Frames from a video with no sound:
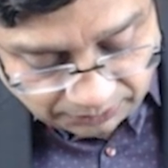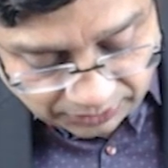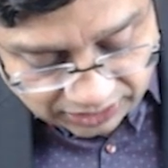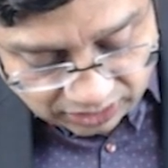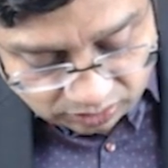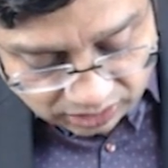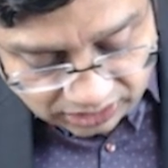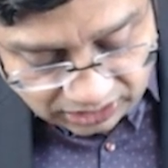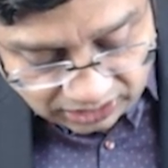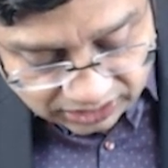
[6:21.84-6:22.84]

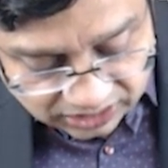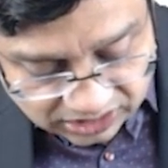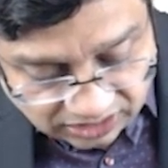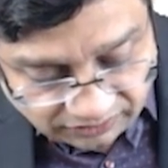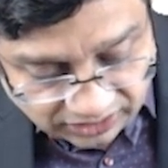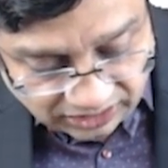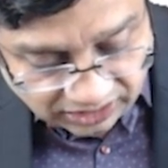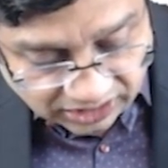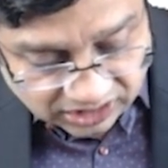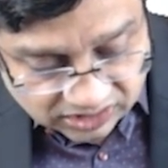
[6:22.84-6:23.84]
particularly it is given,
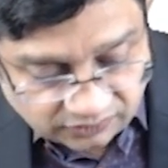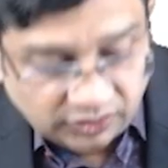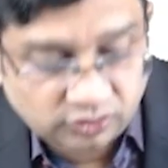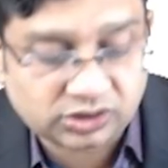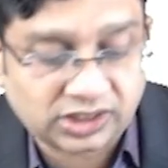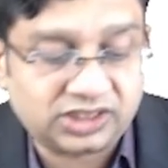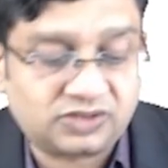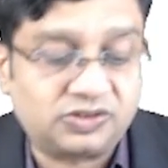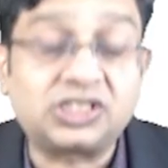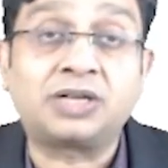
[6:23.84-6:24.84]
there is spherocytes
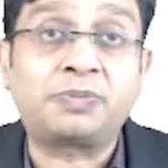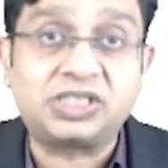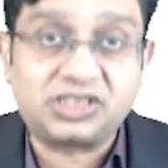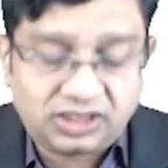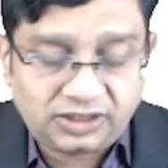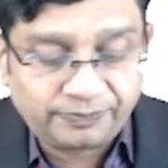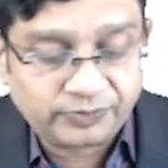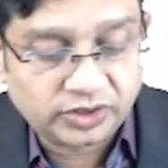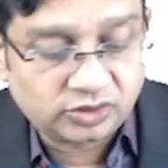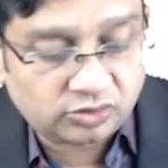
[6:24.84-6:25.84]
which are present.
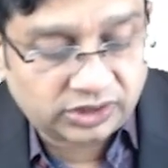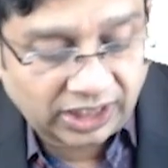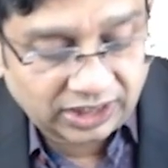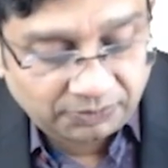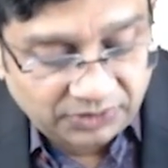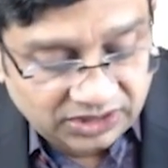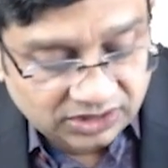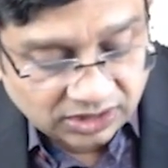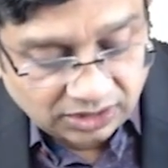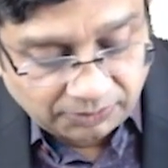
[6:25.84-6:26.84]
So that
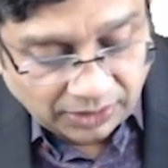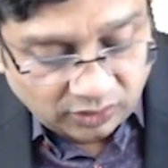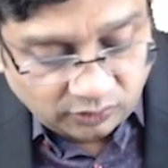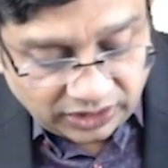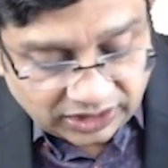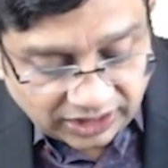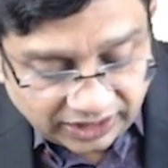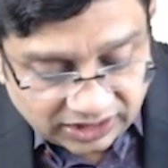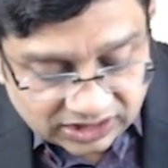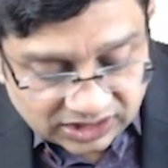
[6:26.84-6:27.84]
means pyruvate
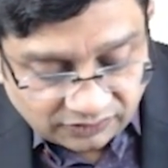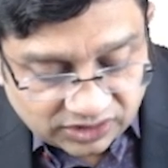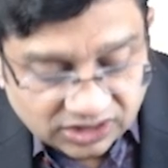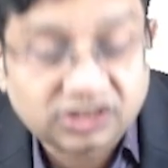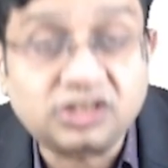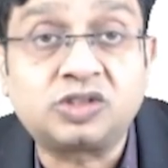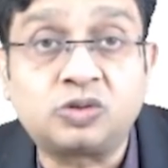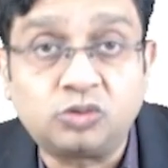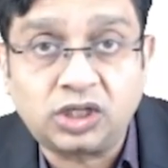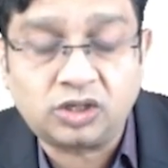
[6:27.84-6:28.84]
kinase deficiency is
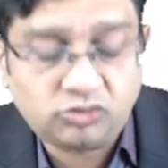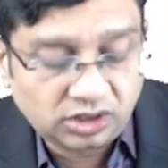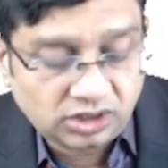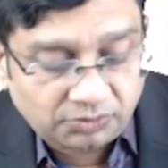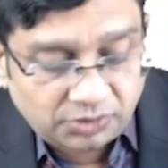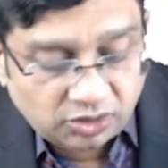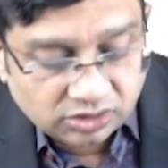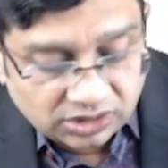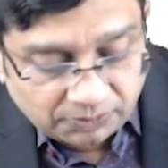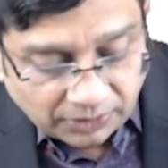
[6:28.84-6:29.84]
ruled out,
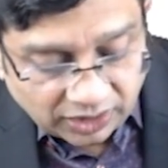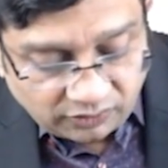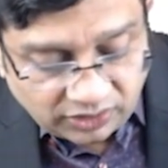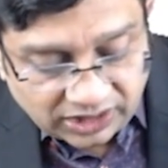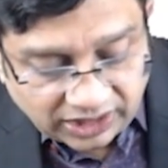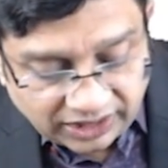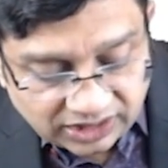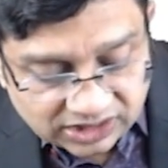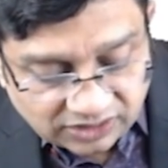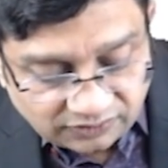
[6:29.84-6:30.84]
because in pyruvate
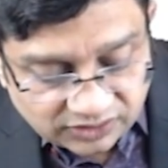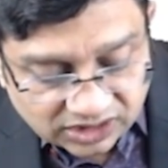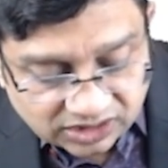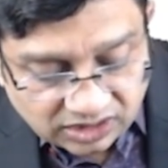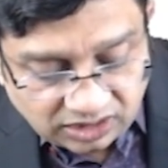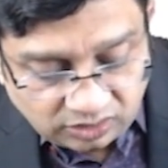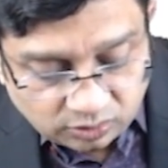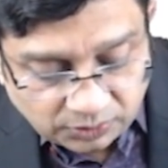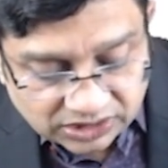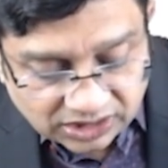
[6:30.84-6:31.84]
kinase deficiency you
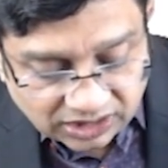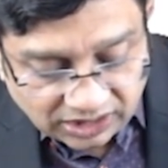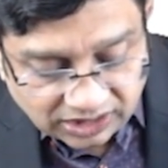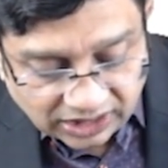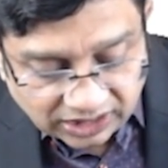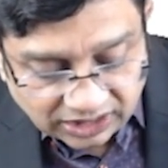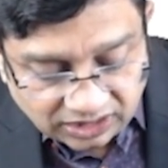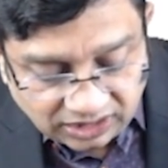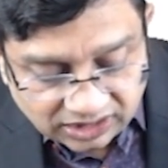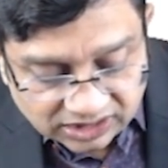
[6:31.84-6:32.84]
basically get
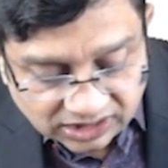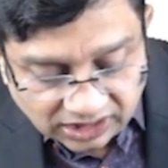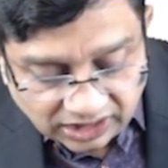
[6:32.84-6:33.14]
is